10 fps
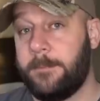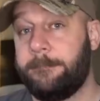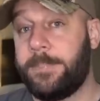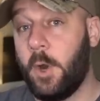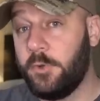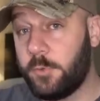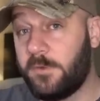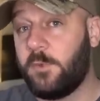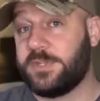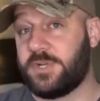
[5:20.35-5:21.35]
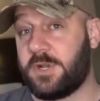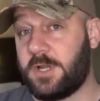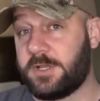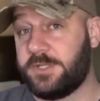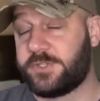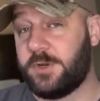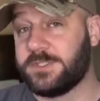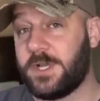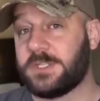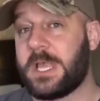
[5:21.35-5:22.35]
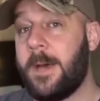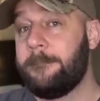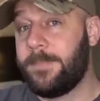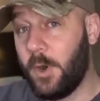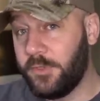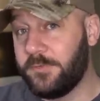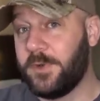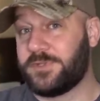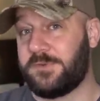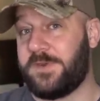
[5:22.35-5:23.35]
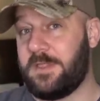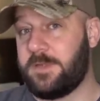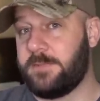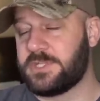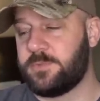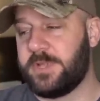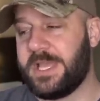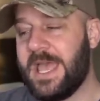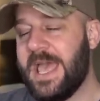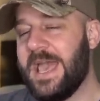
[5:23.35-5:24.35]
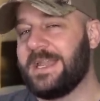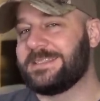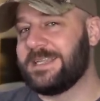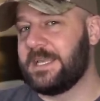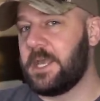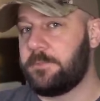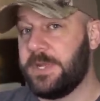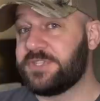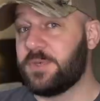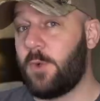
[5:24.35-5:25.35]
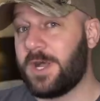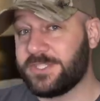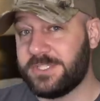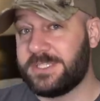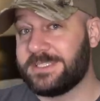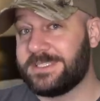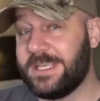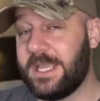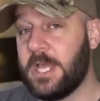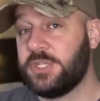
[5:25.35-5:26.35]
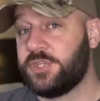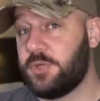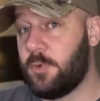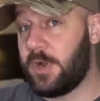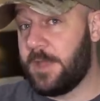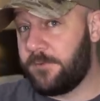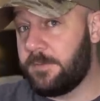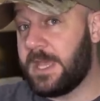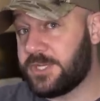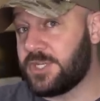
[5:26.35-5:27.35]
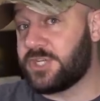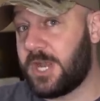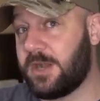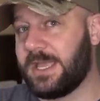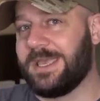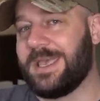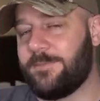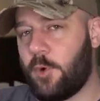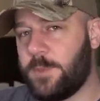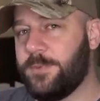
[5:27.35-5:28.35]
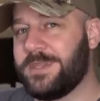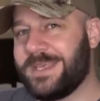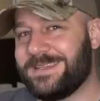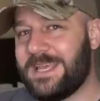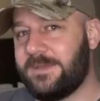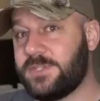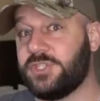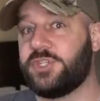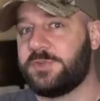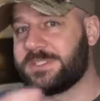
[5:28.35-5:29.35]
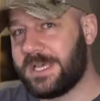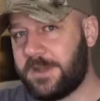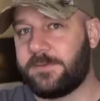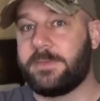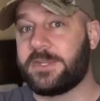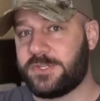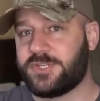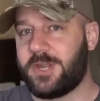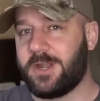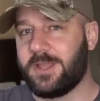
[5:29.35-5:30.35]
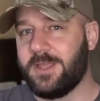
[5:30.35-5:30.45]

both of which are gun control zones, both of which are failing miserably, and he's sitting here pitching Washington, D.C. to do more information sharing and get more people in the ATF to do said information sharing.